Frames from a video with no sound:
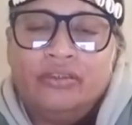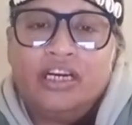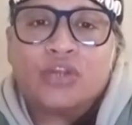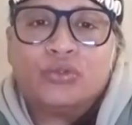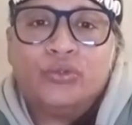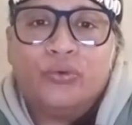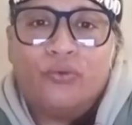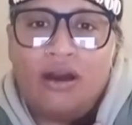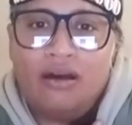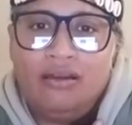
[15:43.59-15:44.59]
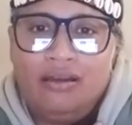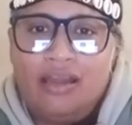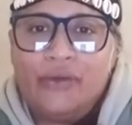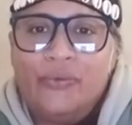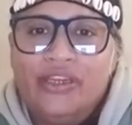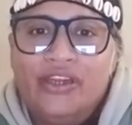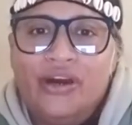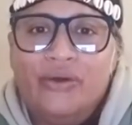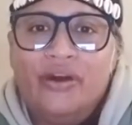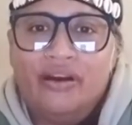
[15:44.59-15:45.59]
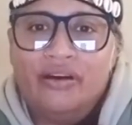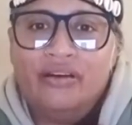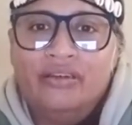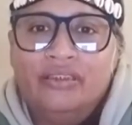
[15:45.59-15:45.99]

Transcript: Pretoria, like we know her.